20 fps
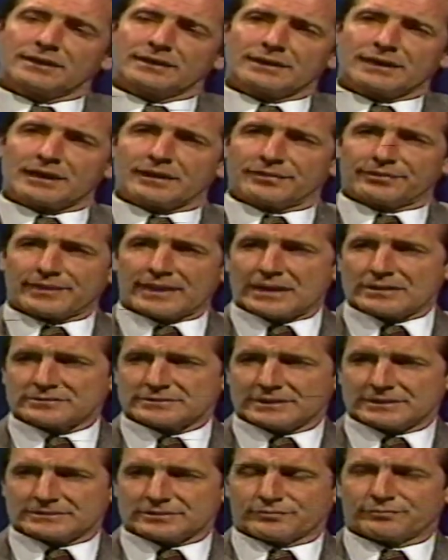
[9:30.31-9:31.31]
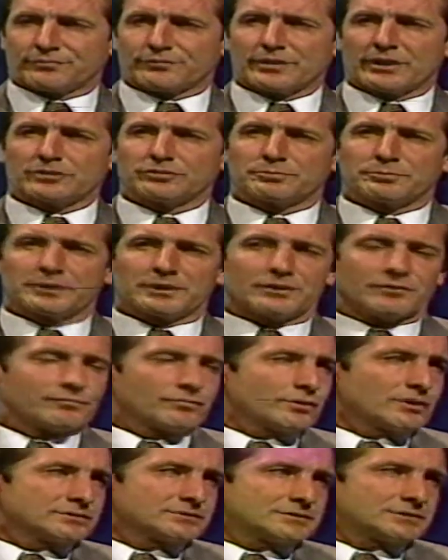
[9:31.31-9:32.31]
Got 1,000 as a freshman in the
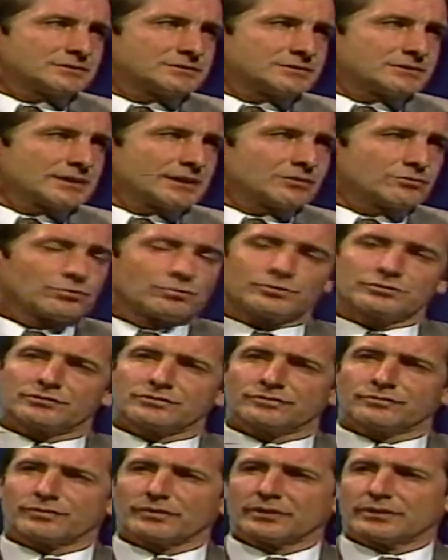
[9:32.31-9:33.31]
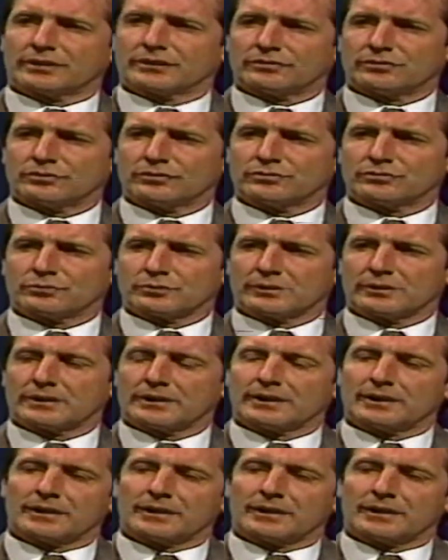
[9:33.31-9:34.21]
varsity schedule, which is very unusual.